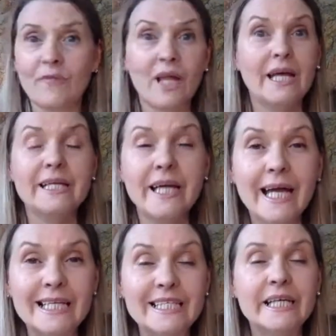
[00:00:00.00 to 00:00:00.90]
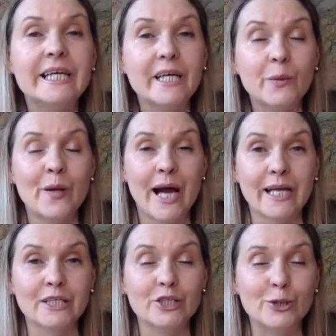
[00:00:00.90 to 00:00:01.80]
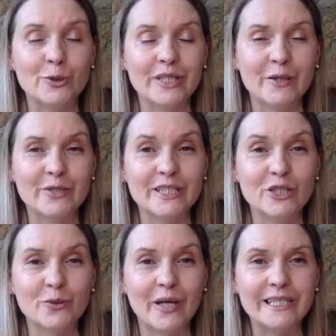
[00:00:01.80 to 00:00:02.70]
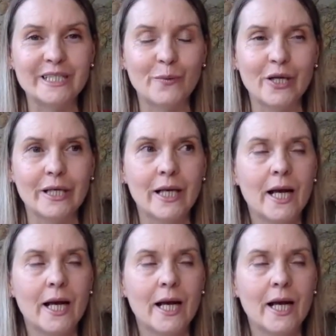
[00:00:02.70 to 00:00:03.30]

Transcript: And yet, here we are in 2021,